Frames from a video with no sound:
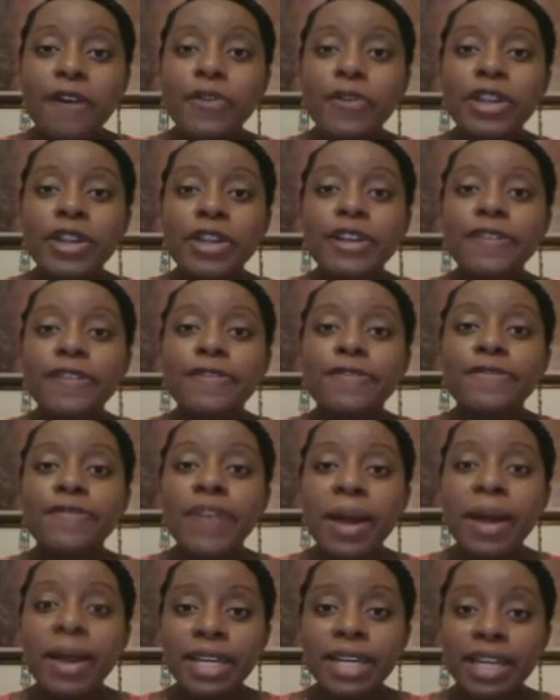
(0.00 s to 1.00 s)
For the
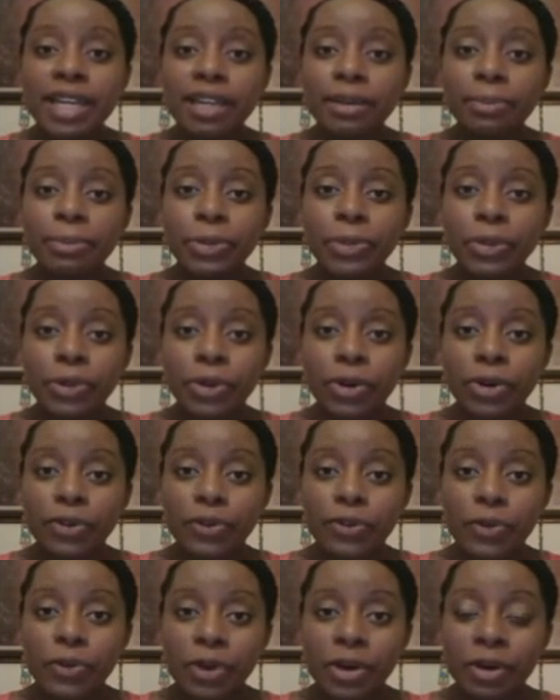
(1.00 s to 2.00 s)
feminine plural
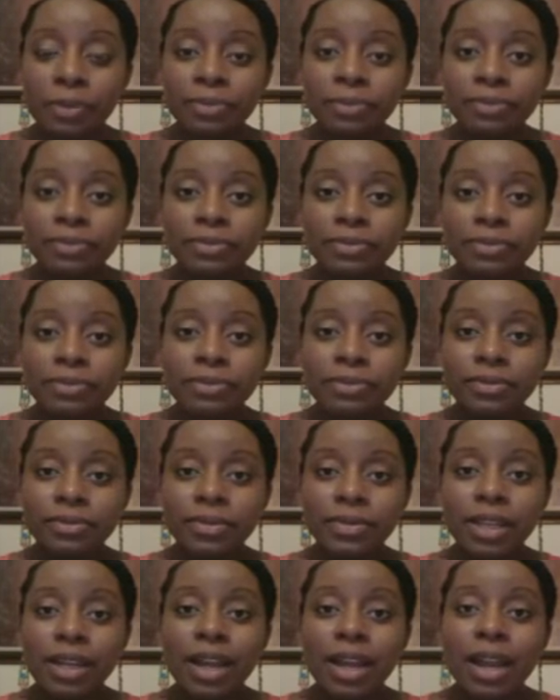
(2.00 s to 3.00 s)
form,
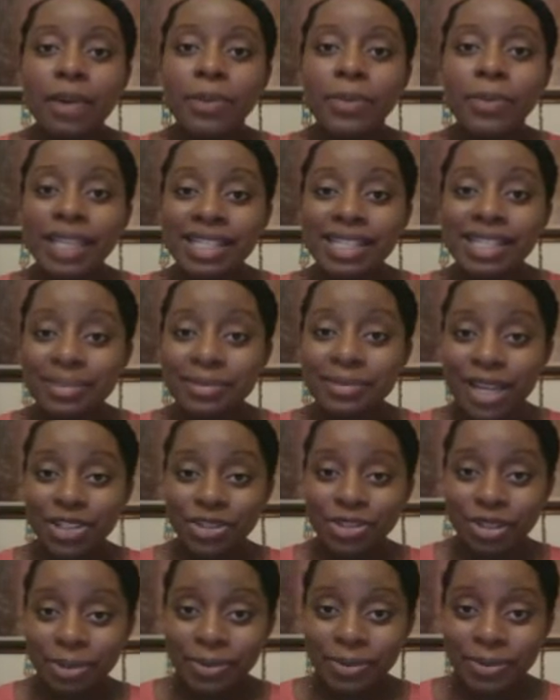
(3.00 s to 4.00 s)
we need to make
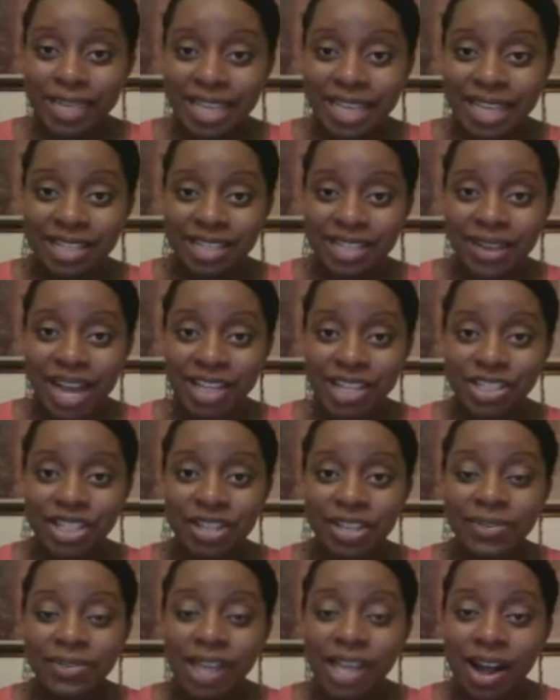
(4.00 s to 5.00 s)
sure the possessive
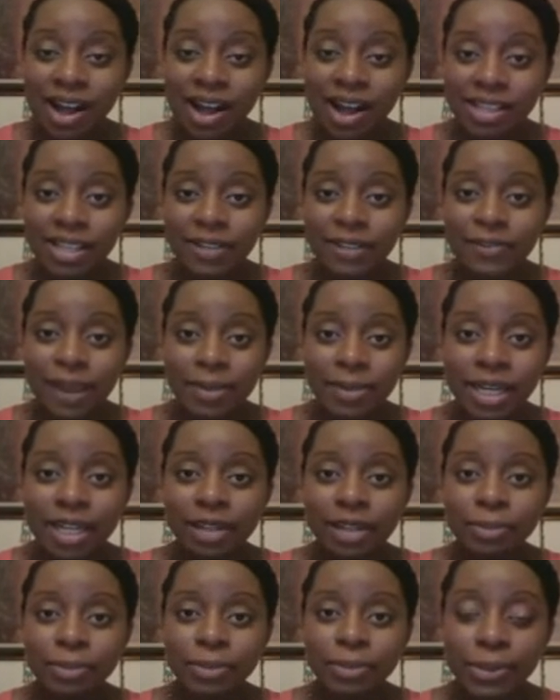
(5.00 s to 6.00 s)
adjective is also
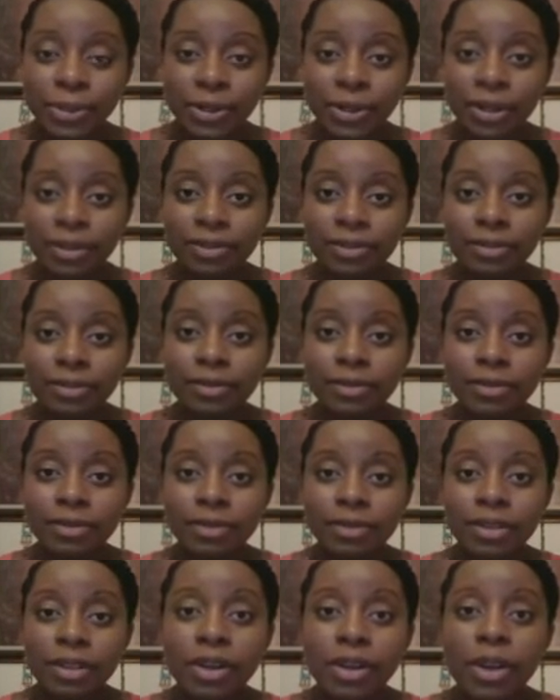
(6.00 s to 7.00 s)
feminine and plural.
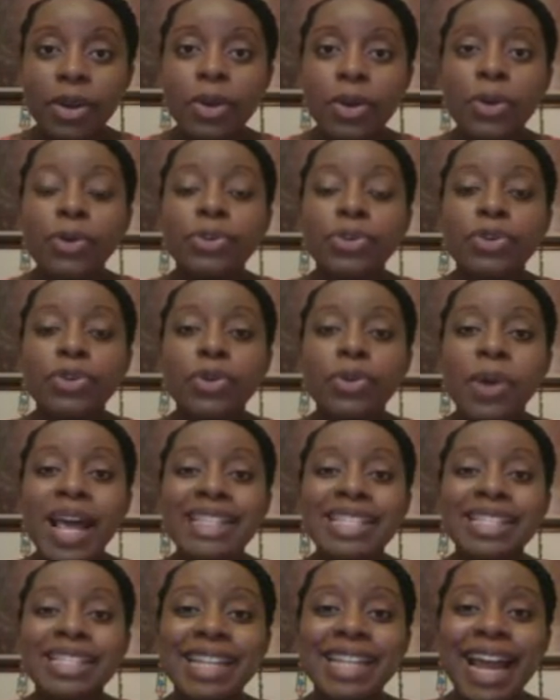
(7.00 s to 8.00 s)

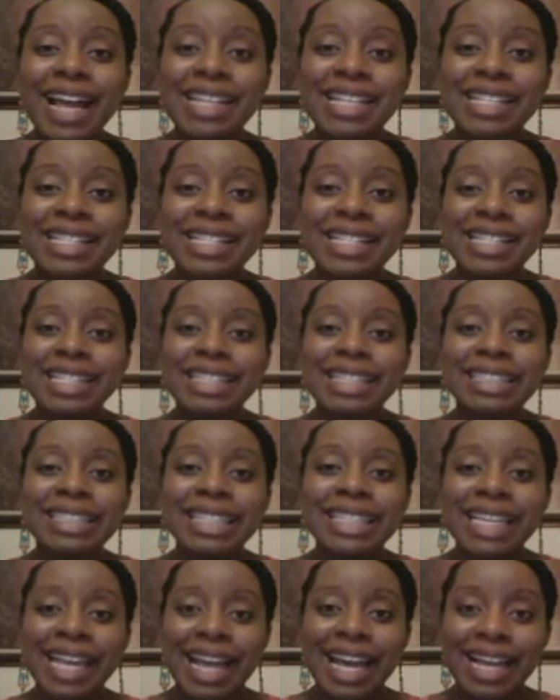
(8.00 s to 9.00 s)
Nuestras
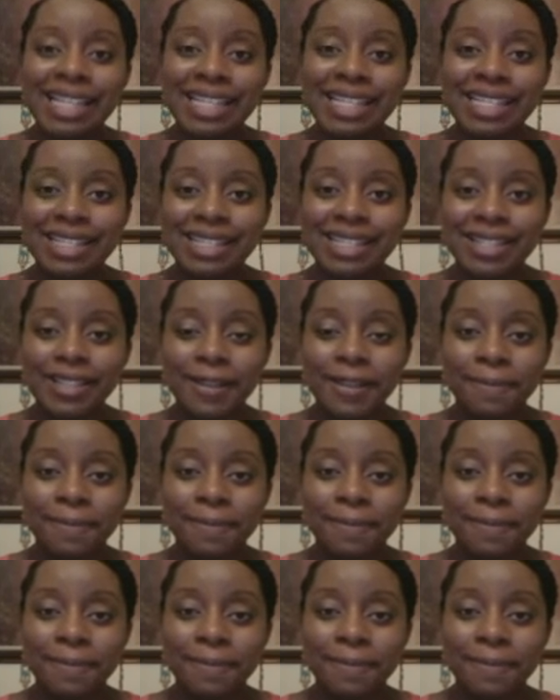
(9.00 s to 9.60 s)
tías.